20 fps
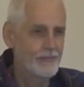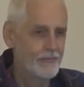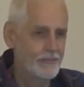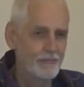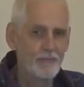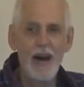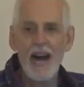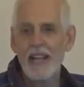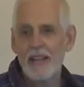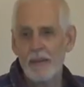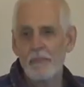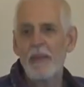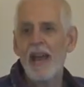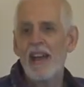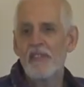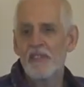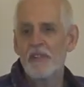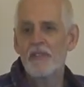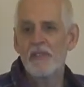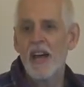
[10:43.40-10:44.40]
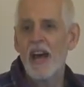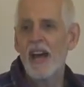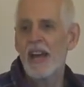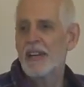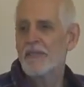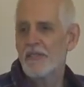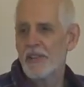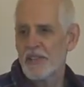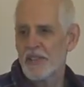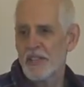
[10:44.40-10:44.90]
My, Matthew
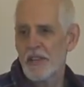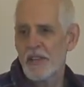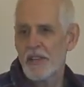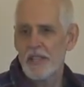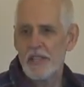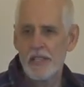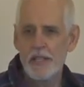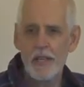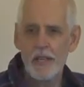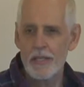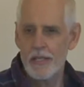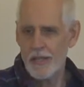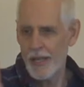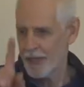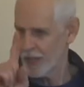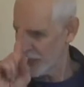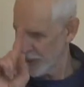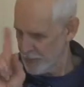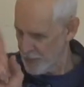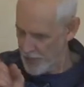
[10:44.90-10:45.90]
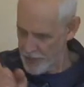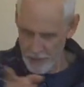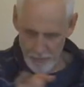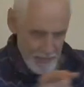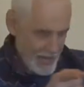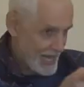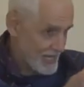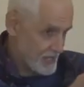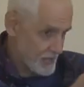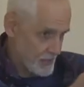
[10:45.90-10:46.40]
9, verse 36, he looked upon the
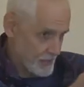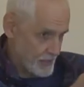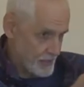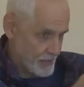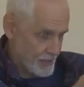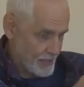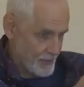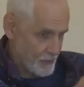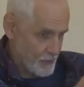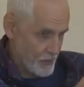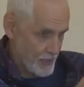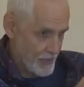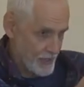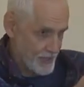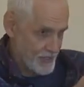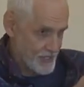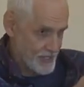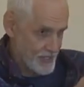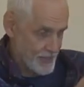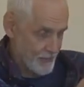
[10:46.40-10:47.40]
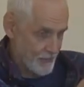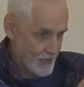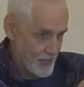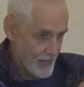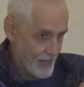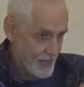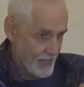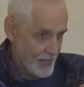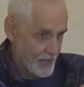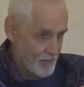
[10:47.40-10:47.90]
masses and was
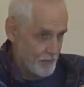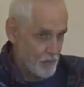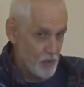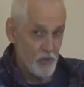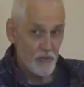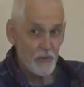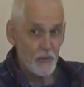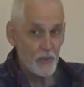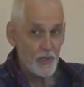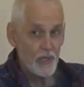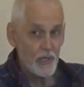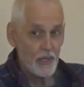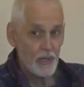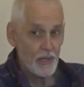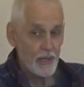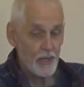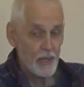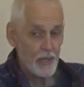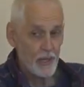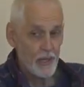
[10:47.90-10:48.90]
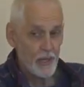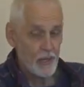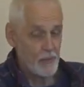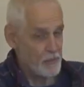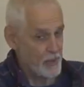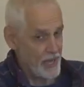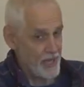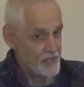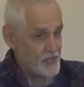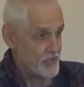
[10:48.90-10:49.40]
moved with
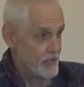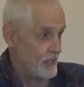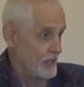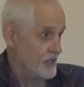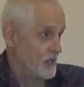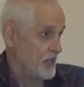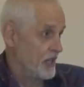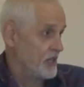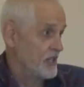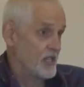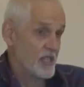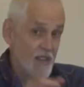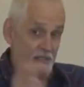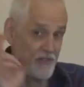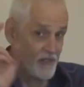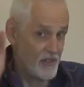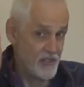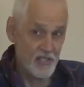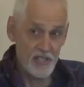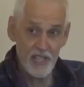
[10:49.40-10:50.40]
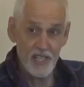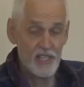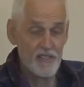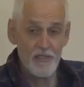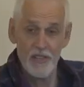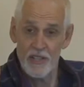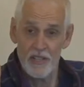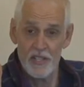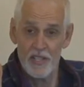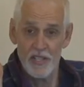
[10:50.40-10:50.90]
compassion. Jesus said, First things
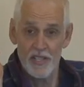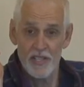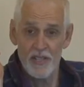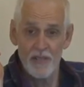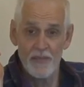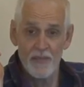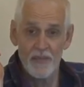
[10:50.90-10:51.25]
first.